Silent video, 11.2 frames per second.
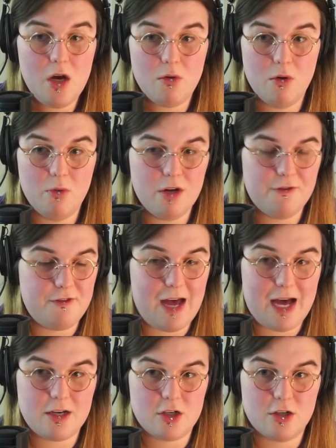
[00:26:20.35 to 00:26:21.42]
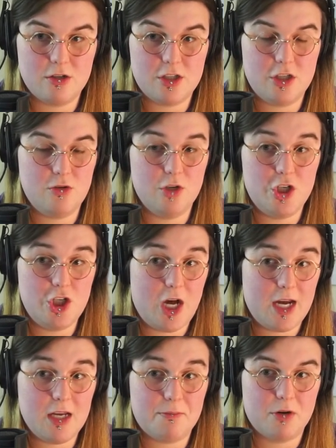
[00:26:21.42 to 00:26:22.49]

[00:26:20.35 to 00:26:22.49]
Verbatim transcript: Well, what if that turns into a giant